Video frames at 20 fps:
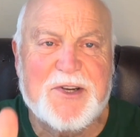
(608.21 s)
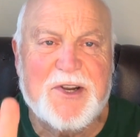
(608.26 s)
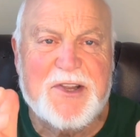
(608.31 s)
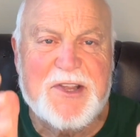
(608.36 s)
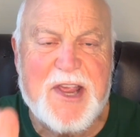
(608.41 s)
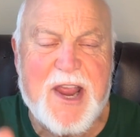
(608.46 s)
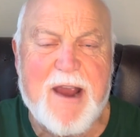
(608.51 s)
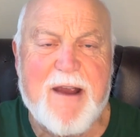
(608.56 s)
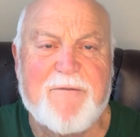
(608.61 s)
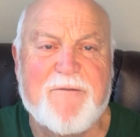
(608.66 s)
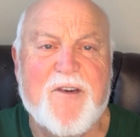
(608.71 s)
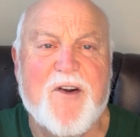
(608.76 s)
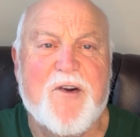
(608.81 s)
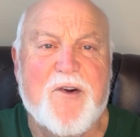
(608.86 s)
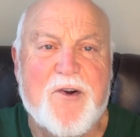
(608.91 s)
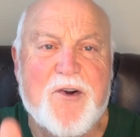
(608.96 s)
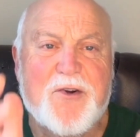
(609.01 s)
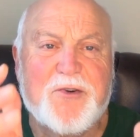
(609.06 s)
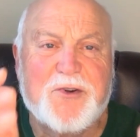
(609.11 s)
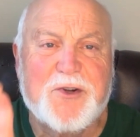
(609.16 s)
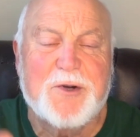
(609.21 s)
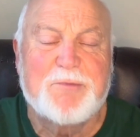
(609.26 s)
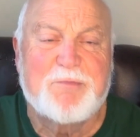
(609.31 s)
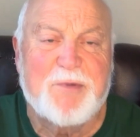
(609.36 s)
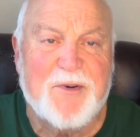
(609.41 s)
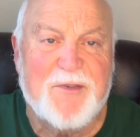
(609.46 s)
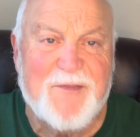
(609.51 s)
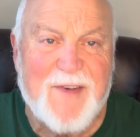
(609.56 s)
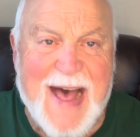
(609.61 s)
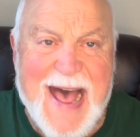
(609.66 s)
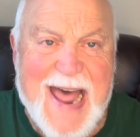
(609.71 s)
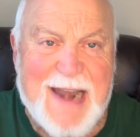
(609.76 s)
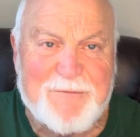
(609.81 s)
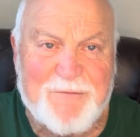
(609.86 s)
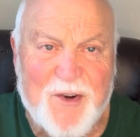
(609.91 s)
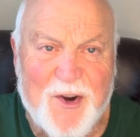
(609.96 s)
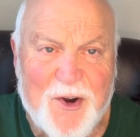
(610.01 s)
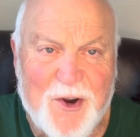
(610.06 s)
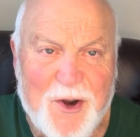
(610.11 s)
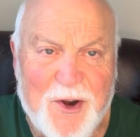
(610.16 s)
to care for her, to provide
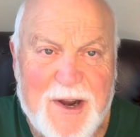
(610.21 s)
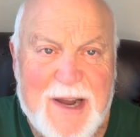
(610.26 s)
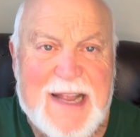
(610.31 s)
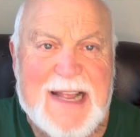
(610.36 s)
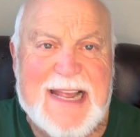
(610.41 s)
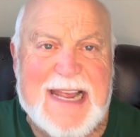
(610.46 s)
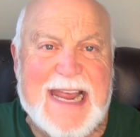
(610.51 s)
for her.